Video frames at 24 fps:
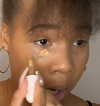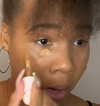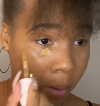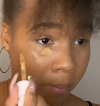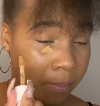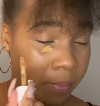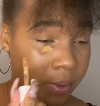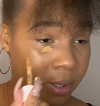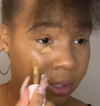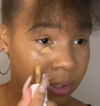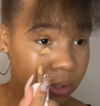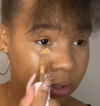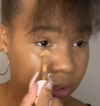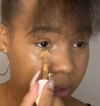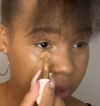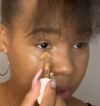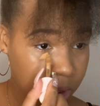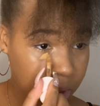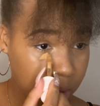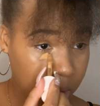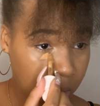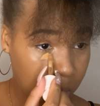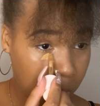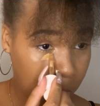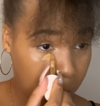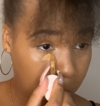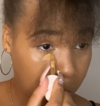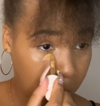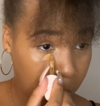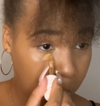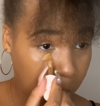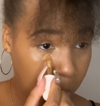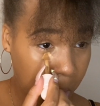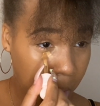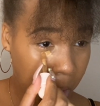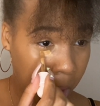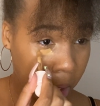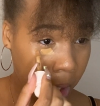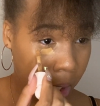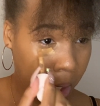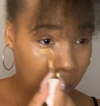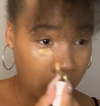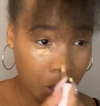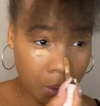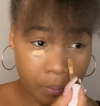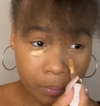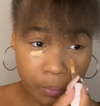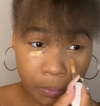but it looks
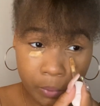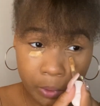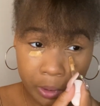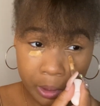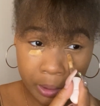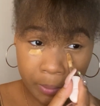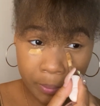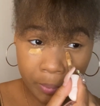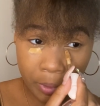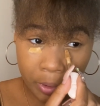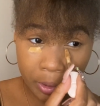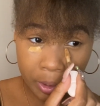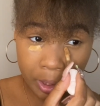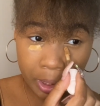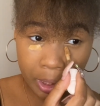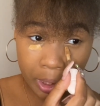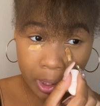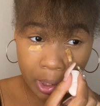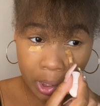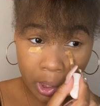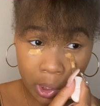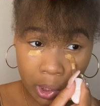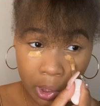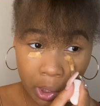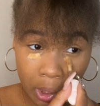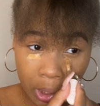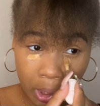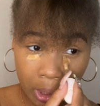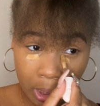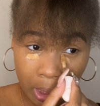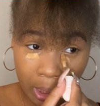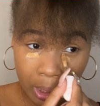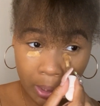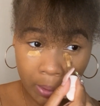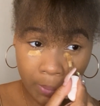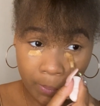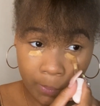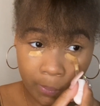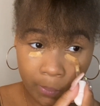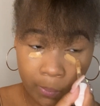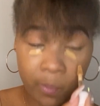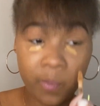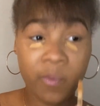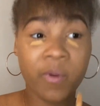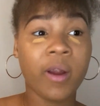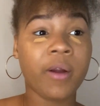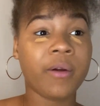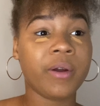really pretty and
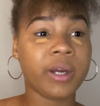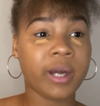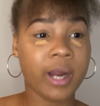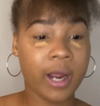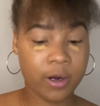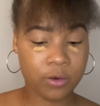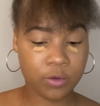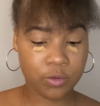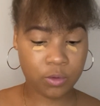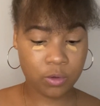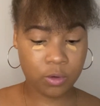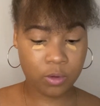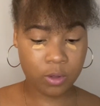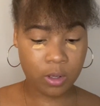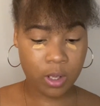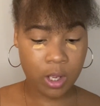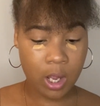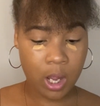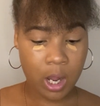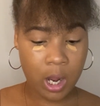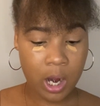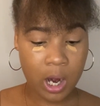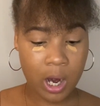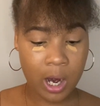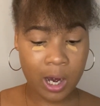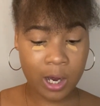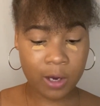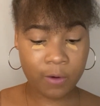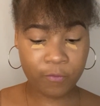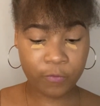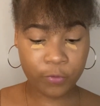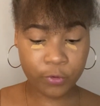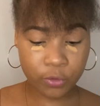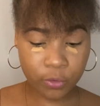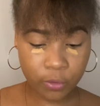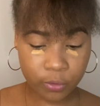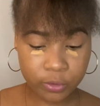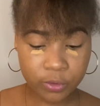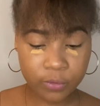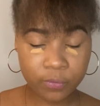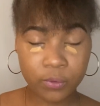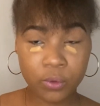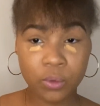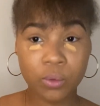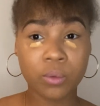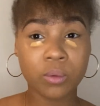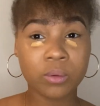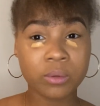very natural. And for those of
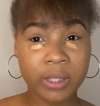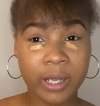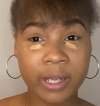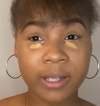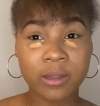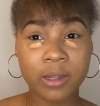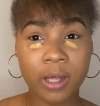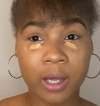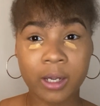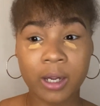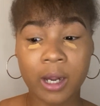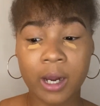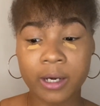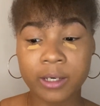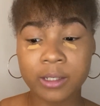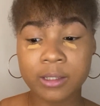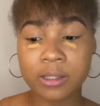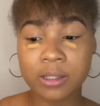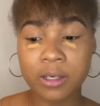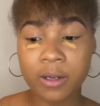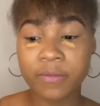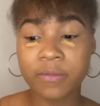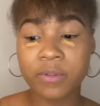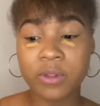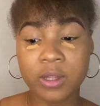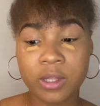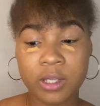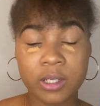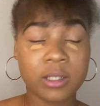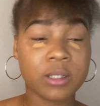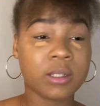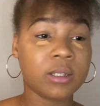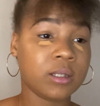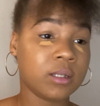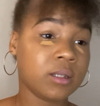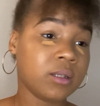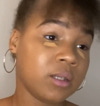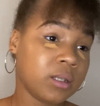you who like that kind of stuff, this